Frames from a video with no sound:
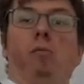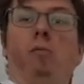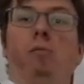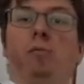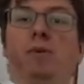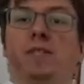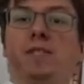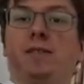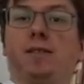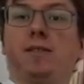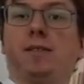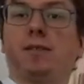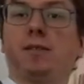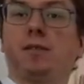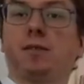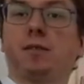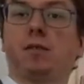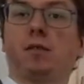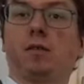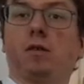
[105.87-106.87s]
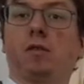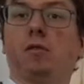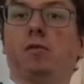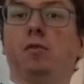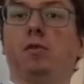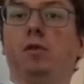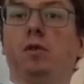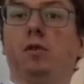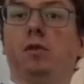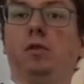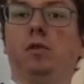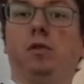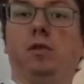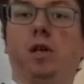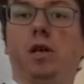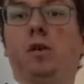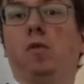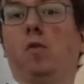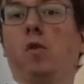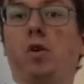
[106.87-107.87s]
businesses,
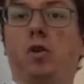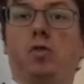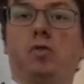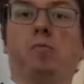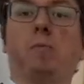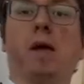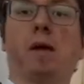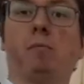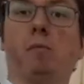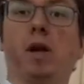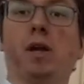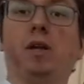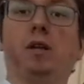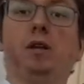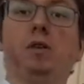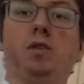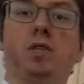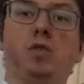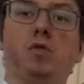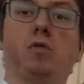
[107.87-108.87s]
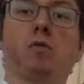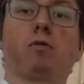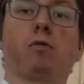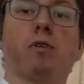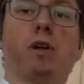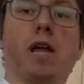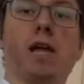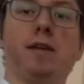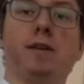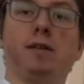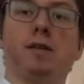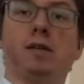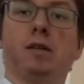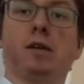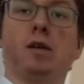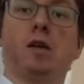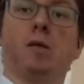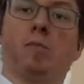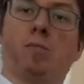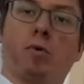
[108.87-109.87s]
in order to make money, need to create
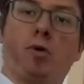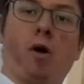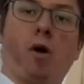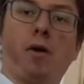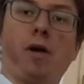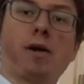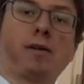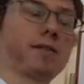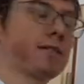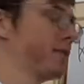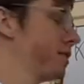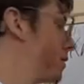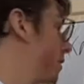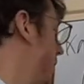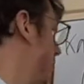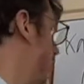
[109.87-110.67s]
products